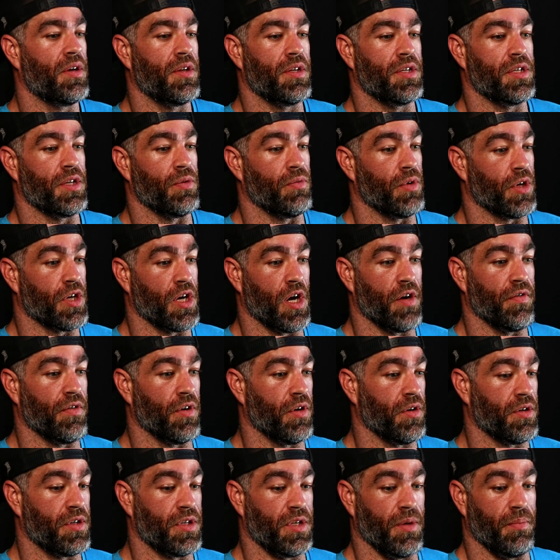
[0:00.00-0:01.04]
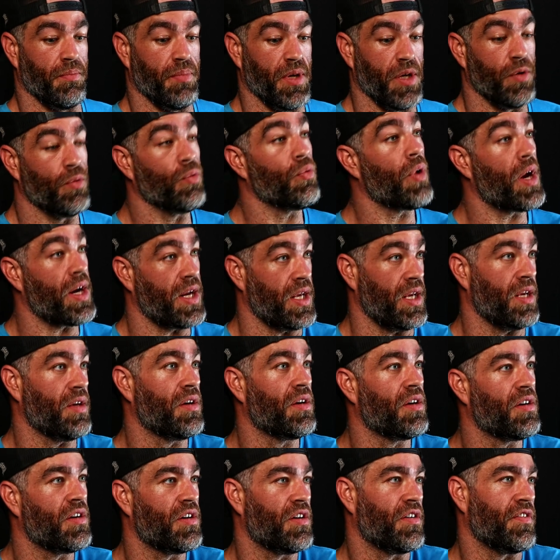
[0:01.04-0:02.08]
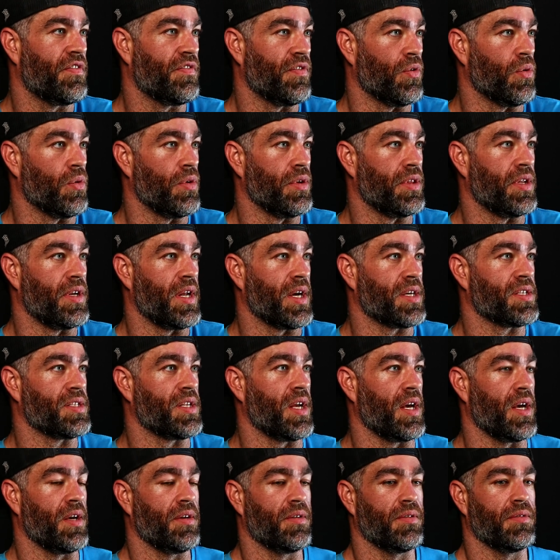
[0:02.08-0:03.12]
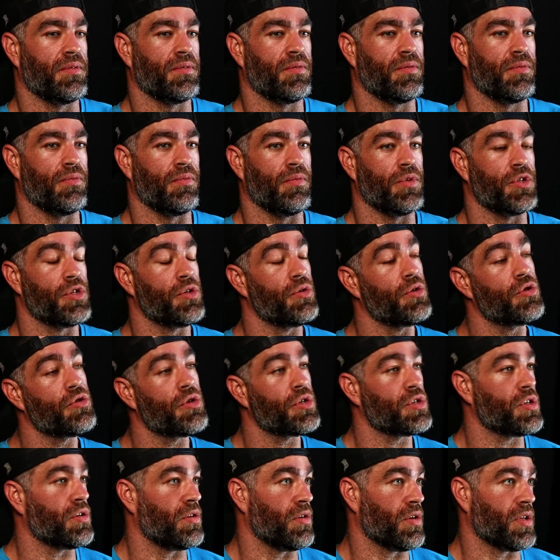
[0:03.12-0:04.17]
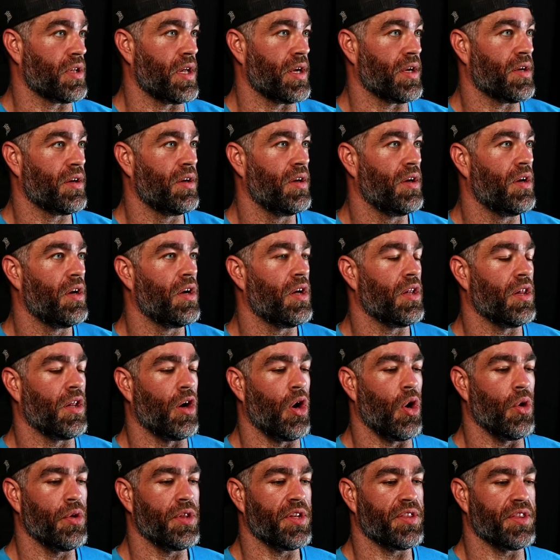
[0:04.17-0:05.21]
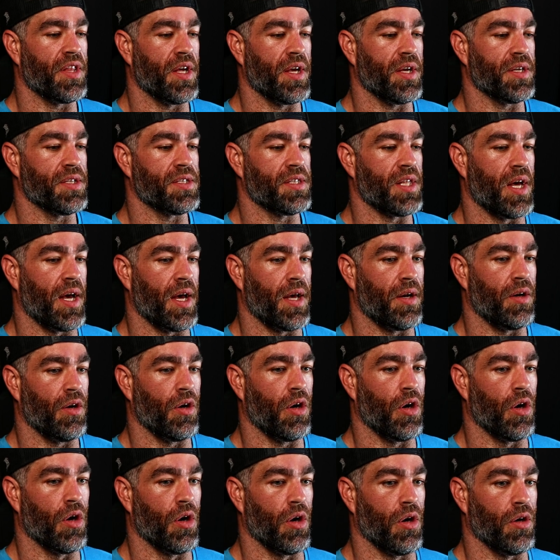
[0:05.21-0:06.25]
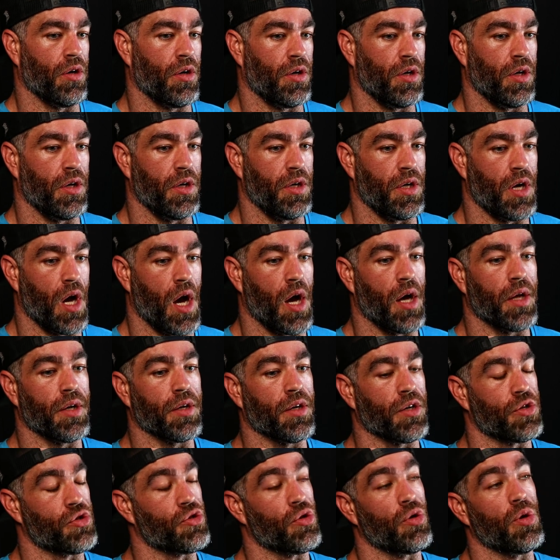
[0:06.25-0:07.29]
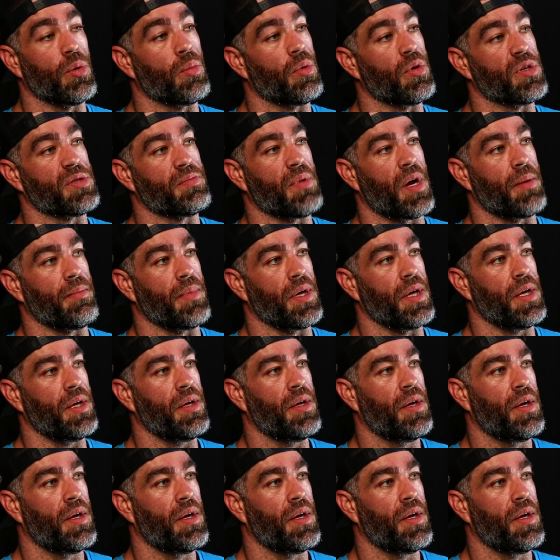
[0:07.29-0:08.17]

to recover, to be ready for the next day? Yeah. What's your nutrition look like? Yeah. All the things that are non-controllables by me,